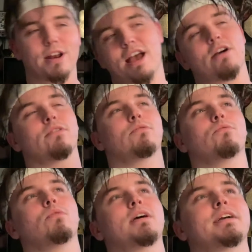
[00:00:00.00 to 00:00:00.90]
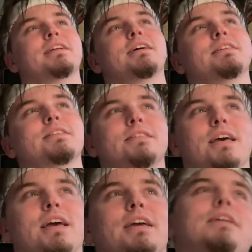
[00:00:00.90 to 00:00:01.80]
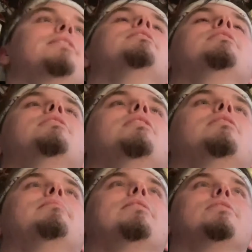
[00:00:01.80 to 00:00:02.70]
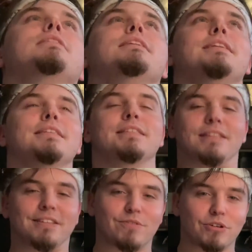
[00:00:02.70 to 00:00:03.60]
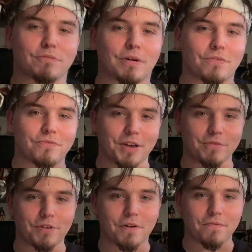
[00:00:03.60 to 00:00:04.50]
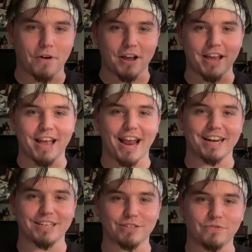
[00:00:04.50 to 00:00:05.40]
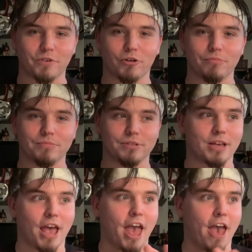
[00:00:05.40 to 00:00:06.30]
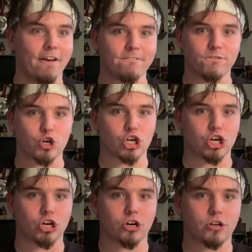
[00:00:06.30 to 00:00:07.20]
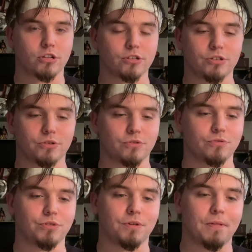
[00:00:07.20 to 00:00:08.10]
Now, what can I say about easily one of my favorite fucking 80s films ever? Dude,